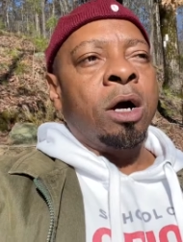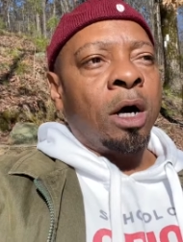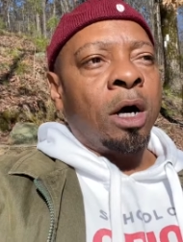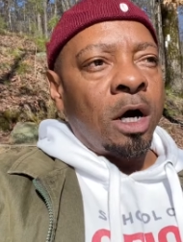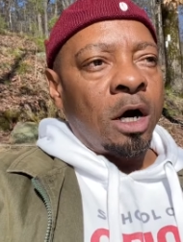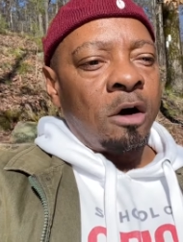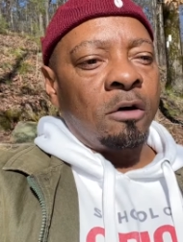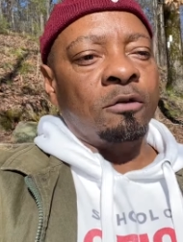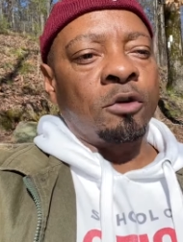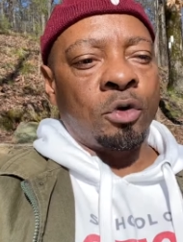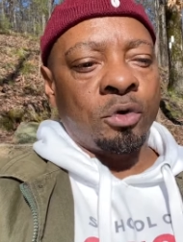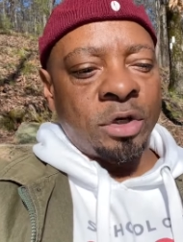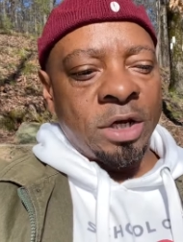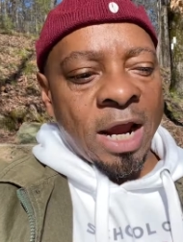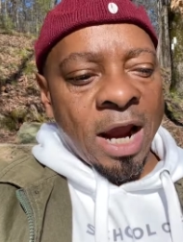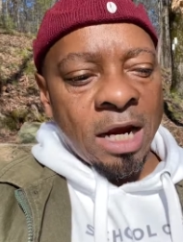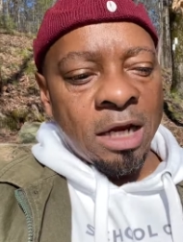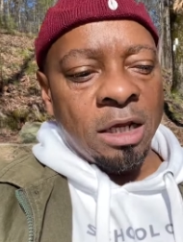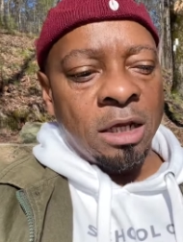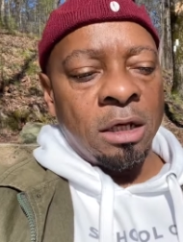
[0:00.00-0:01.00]
of
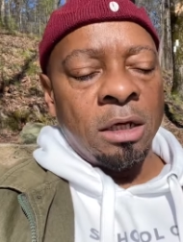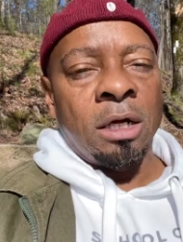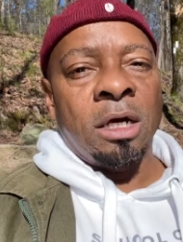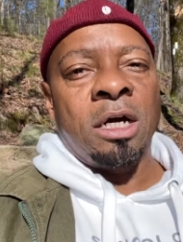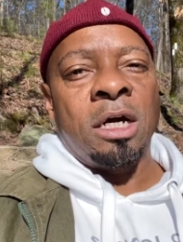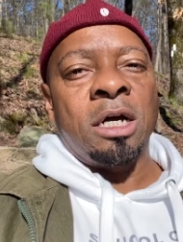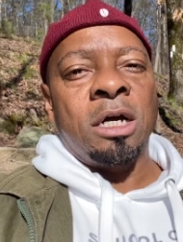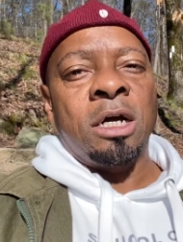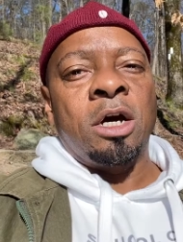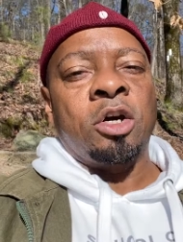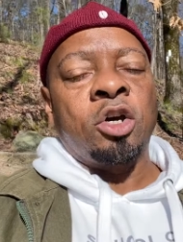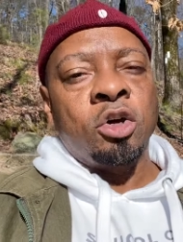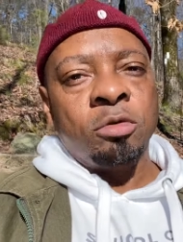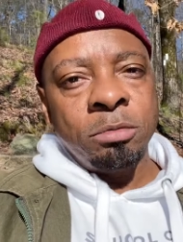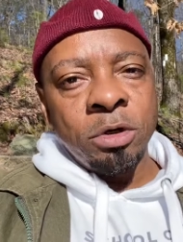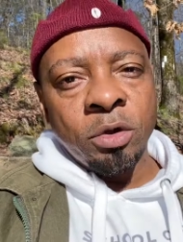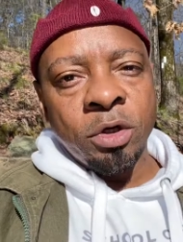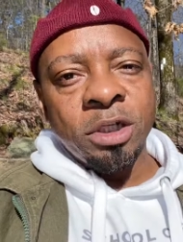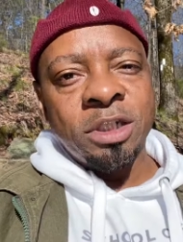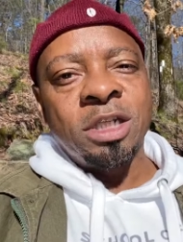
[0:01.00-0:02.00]
creating a
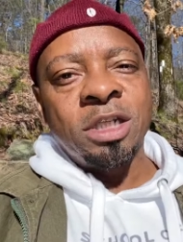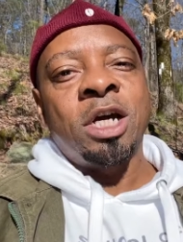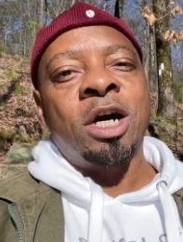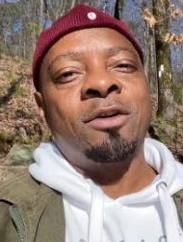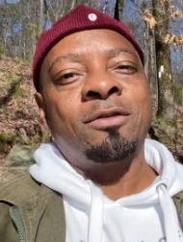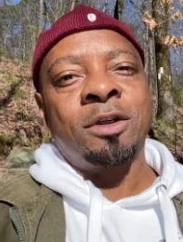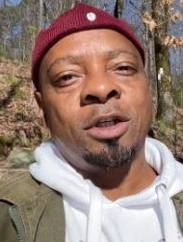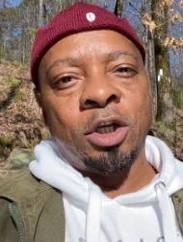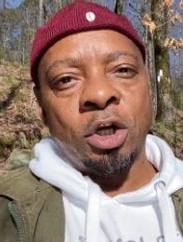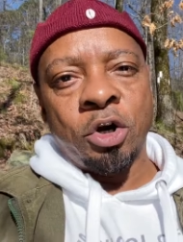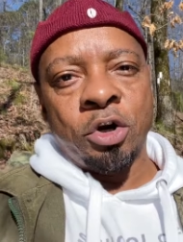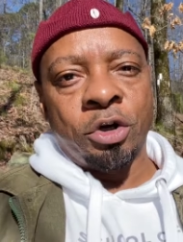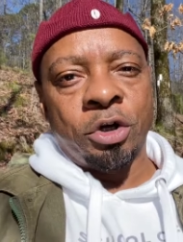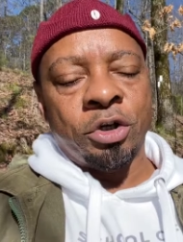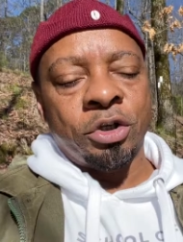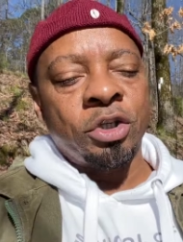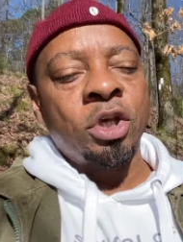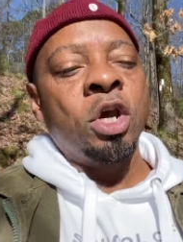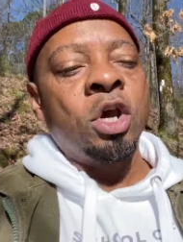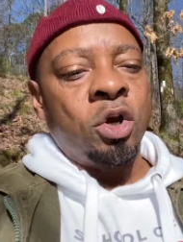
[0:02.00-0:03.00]
community of
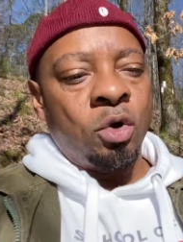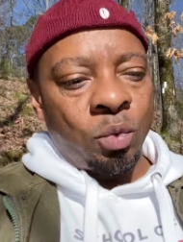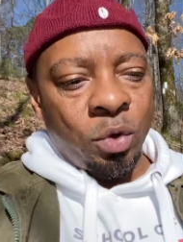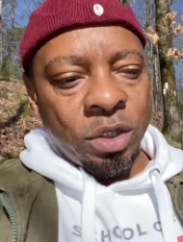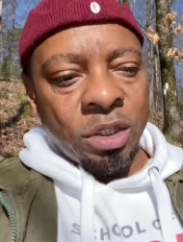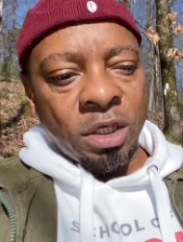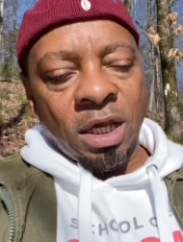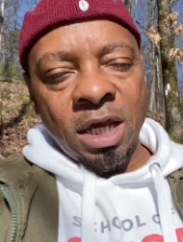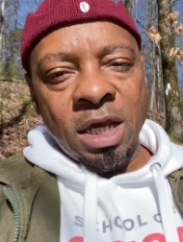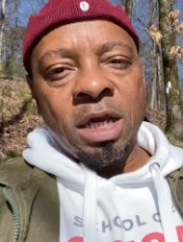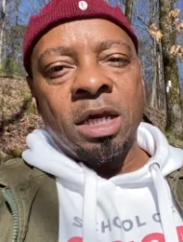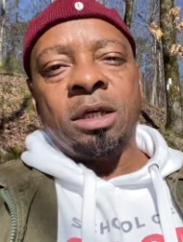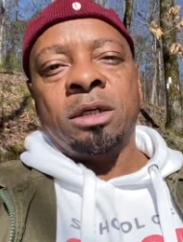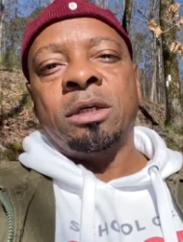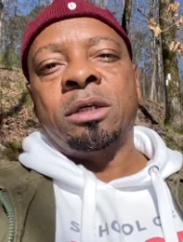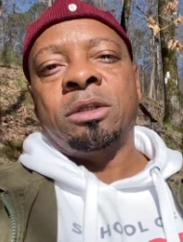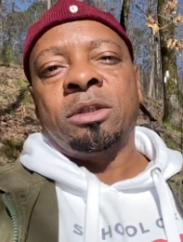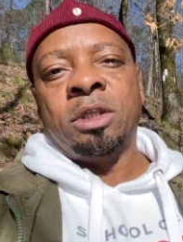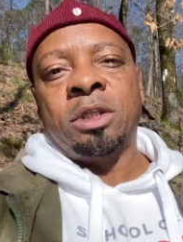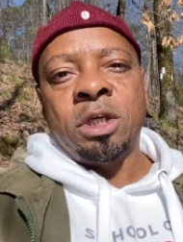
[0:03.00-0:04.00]
learners within
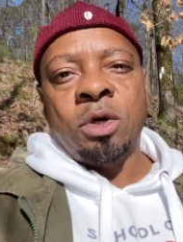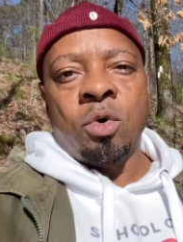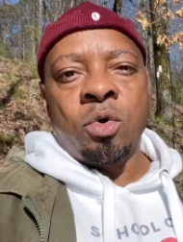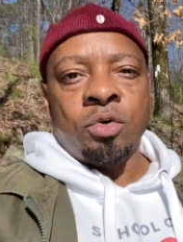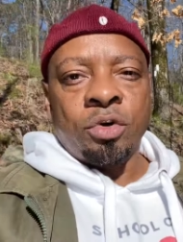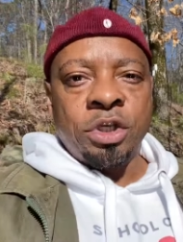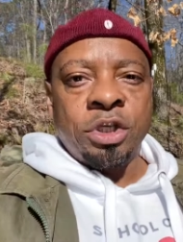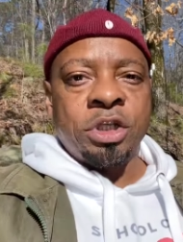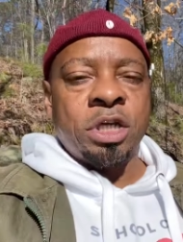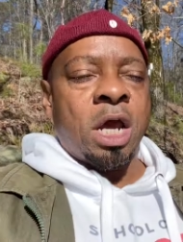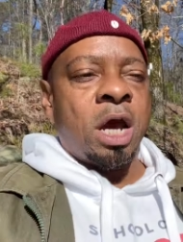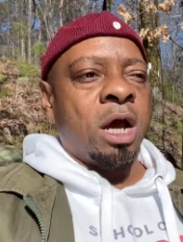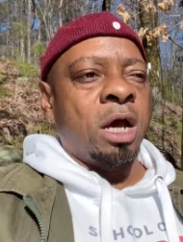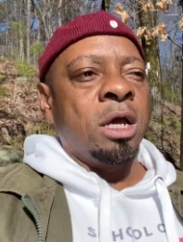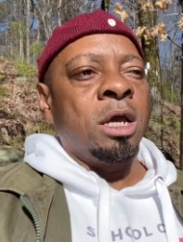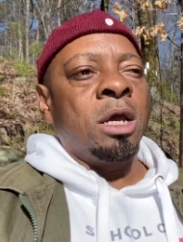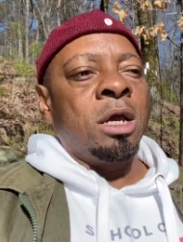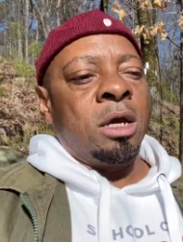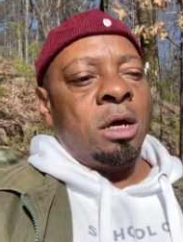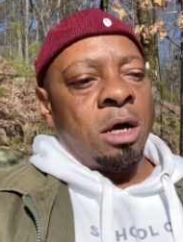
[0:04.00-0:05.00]
the Orisha,
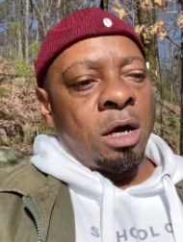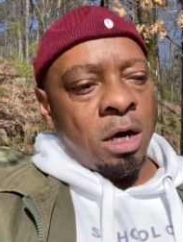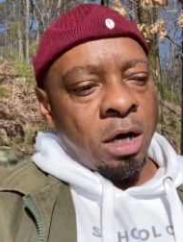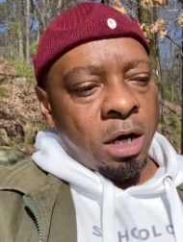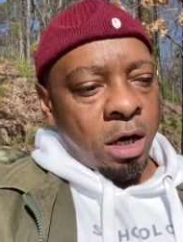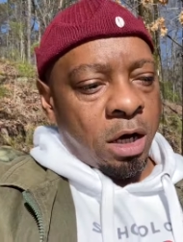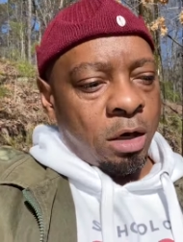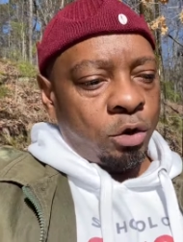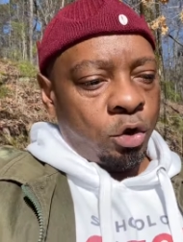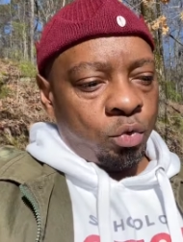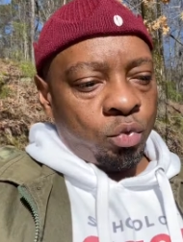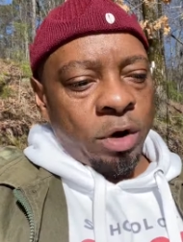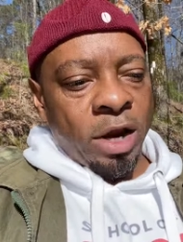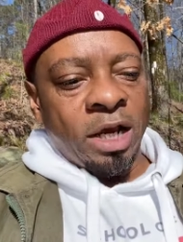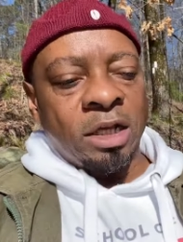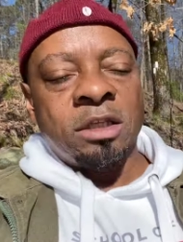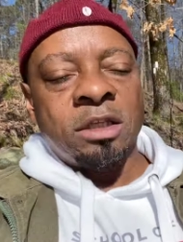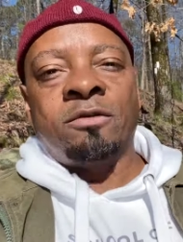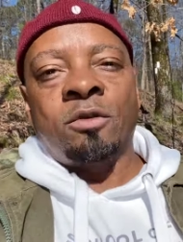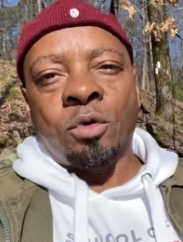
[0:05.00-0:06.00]
uh, the
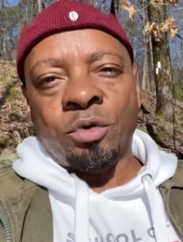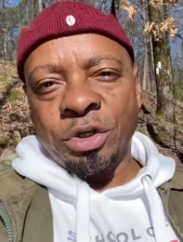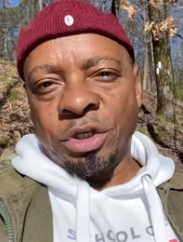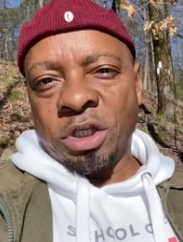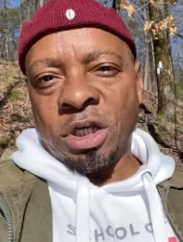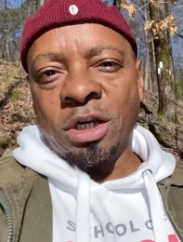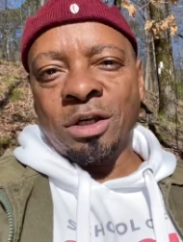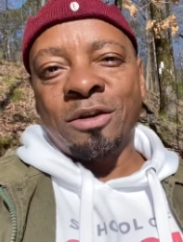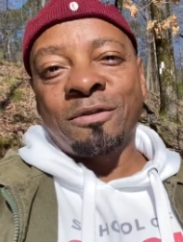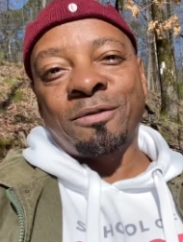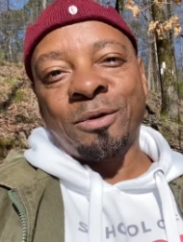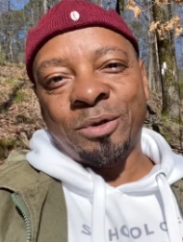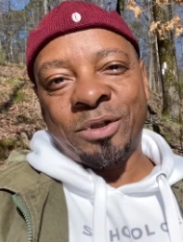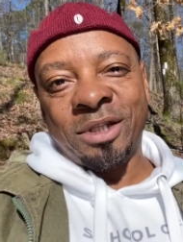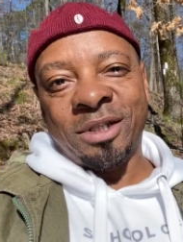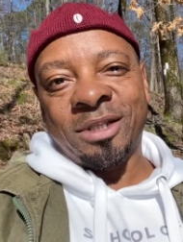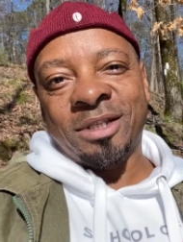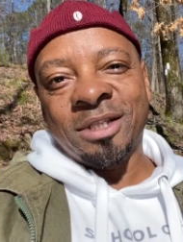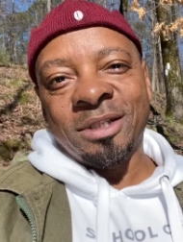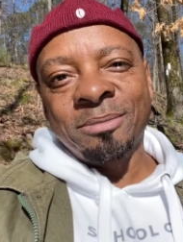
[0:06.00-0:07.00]
ranks of Orisha
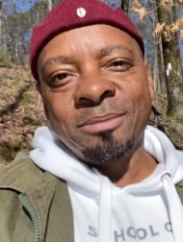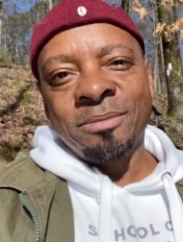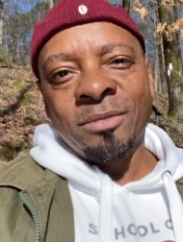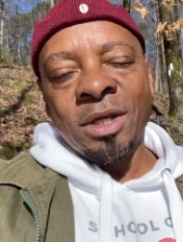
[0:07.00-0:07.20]
devotees.